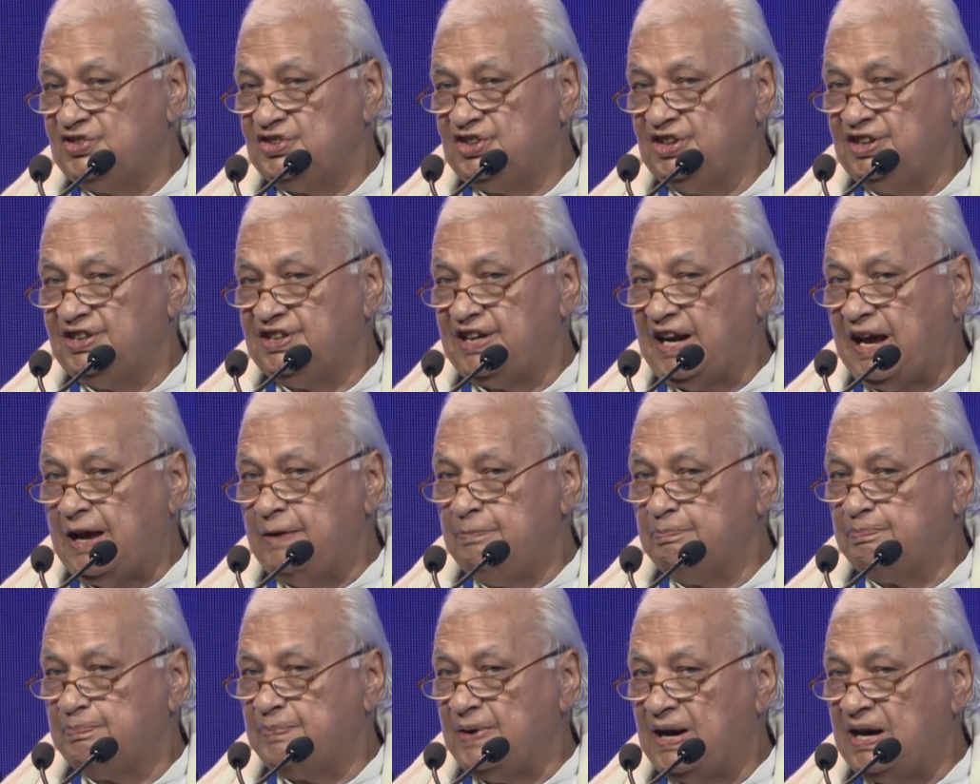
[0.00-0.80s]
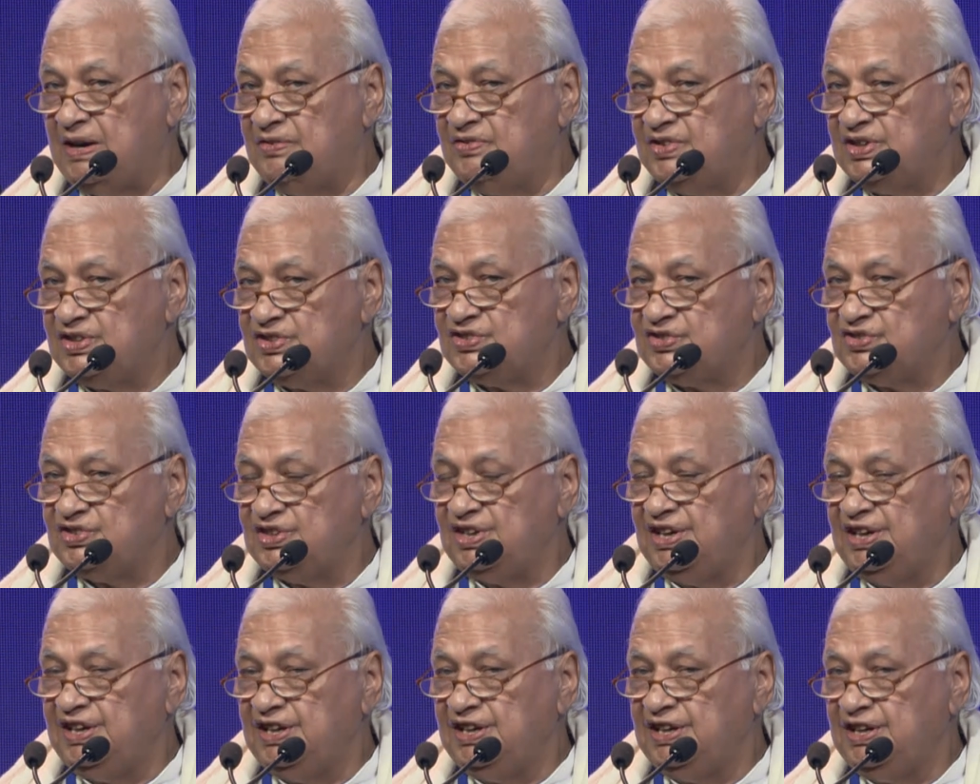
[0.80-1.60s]
it empowers
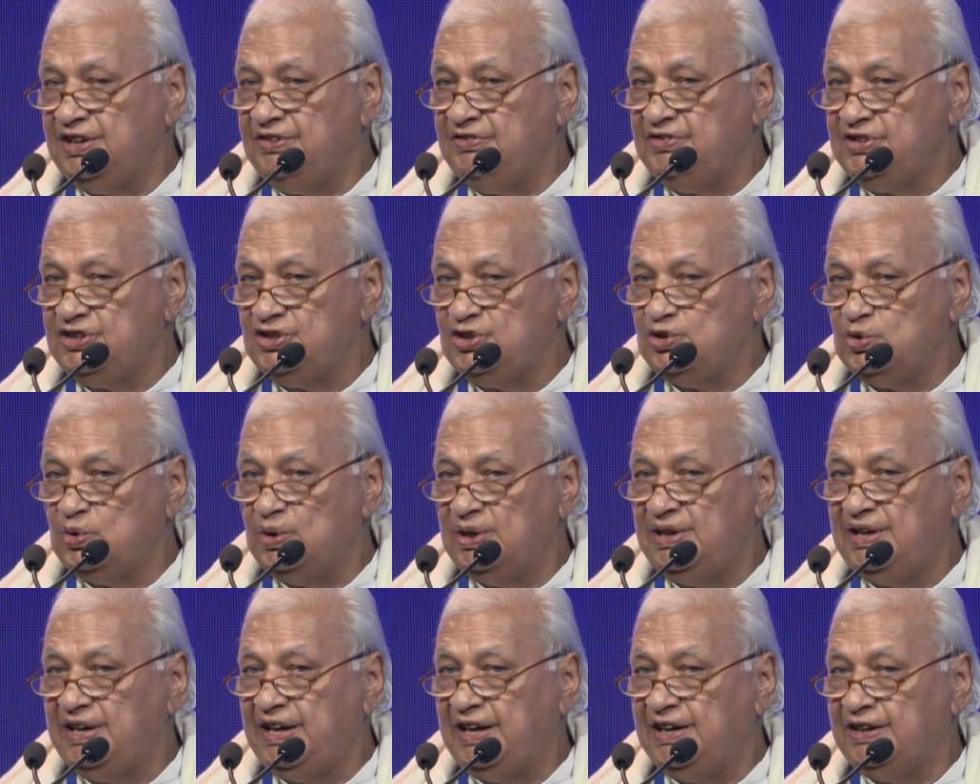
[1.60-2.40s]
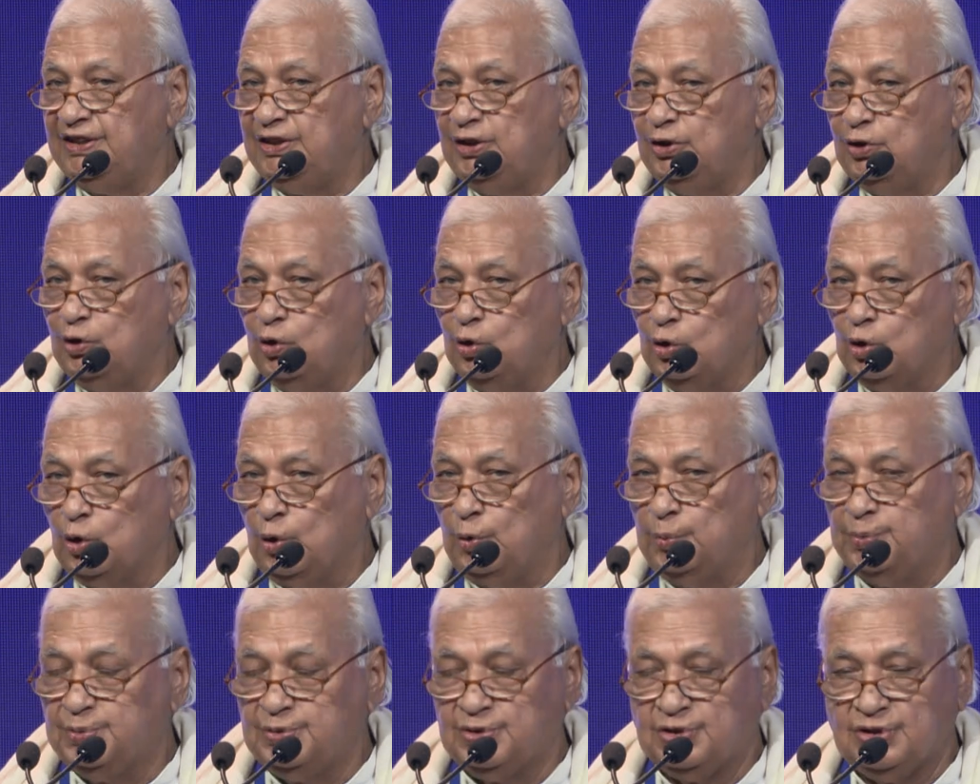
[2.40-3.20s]
the individual and the
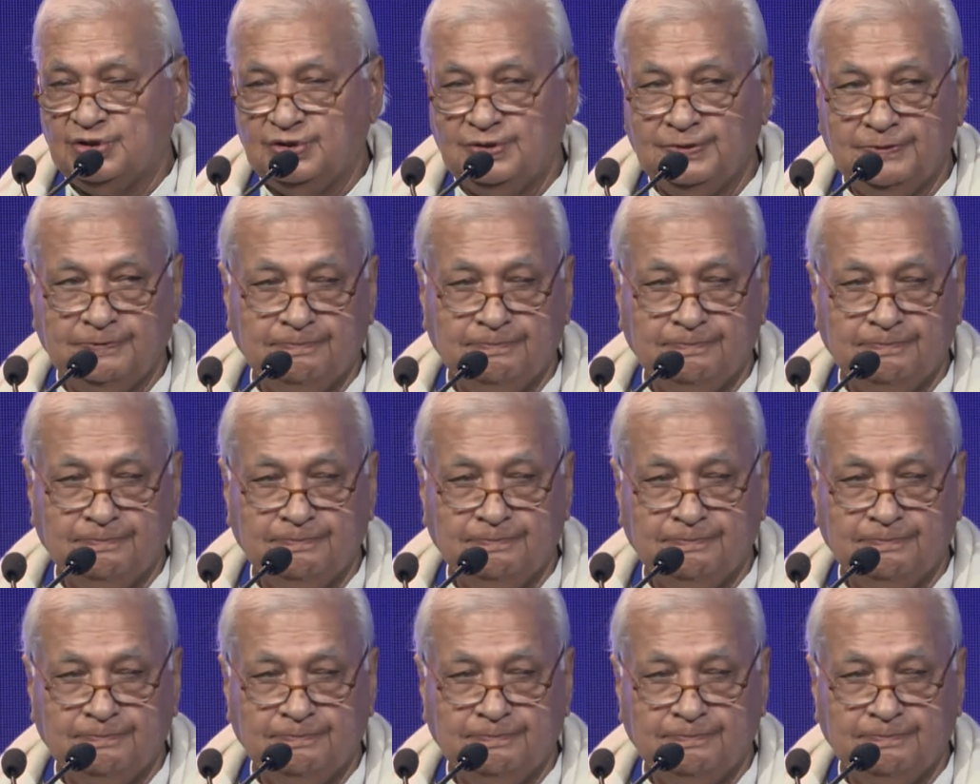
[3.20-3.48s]
groups,